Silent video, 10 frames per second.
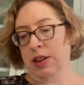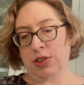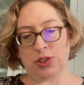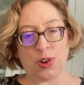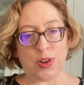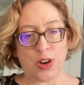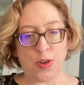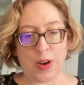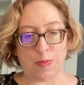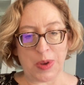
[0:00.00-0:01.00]
So you
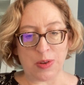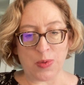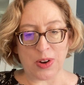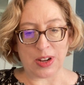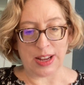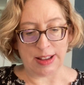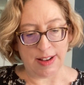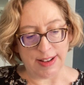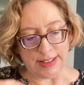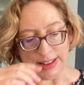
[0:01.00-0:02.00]
know I've been working
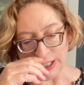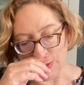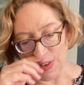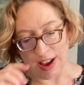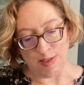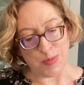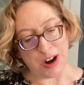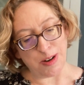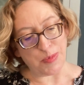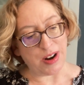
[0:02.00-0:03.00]
on this
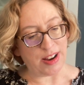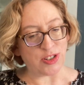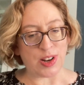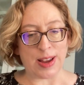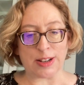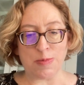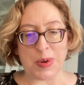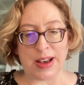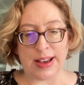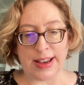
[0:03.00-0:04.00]
5-part project
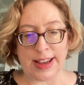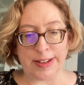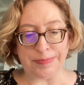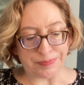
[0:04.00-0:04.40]
by